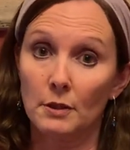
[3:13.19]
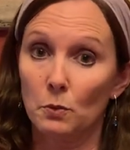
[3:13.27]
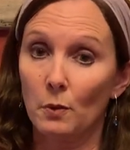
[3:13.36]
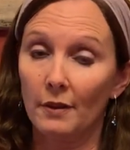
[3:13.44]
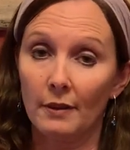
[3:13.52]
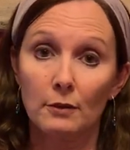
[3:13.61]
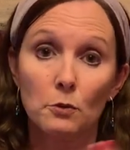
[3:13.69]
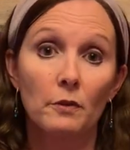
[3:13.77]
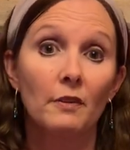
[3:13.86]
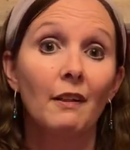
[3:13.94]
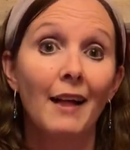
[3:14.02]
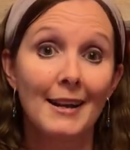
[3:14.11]
It's one of the sort
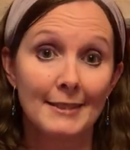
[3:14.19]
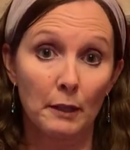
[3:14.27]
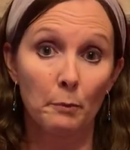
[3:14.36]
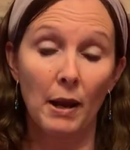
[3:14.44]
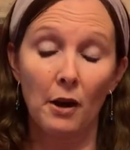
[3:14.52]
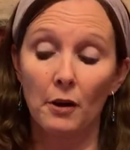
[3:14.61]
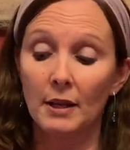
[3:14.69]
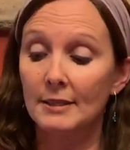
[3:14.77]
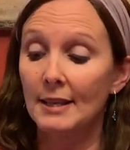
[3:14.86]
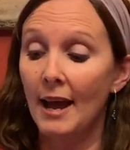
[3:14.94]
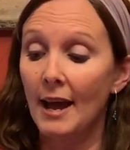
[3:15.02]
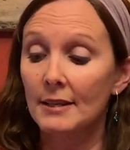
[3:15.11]
of classic
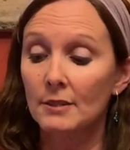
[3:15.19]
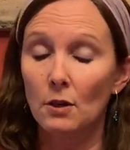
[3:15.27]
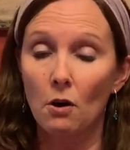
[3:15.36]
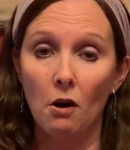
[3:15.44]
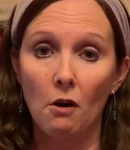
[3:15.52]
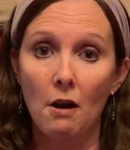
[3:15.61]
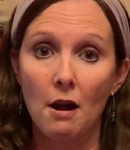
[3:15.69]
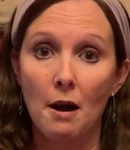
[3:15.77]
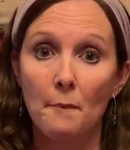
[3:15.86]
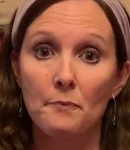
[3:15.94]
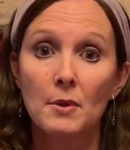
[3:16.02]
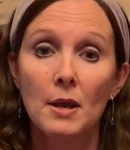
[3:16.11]
pairings, as
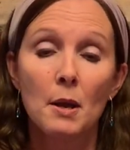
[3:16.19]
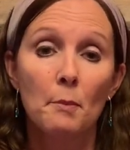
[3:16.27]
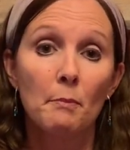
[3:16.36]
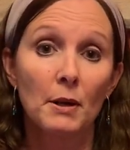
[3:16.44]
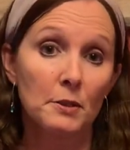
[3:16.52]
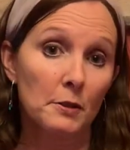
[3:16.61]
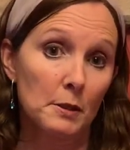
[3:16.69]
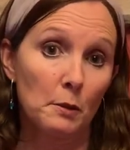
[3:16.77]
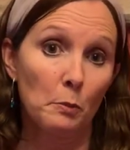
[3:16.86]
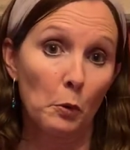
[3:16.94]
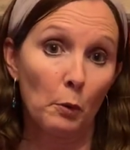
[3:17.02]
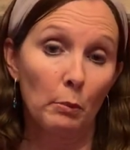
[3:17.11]
are mussels
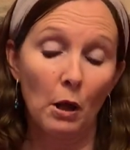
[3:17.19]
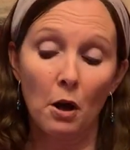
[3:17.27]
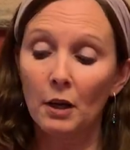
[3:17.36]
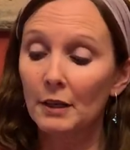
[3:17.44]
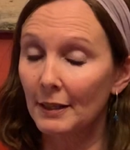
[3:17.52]
in beurre blanc.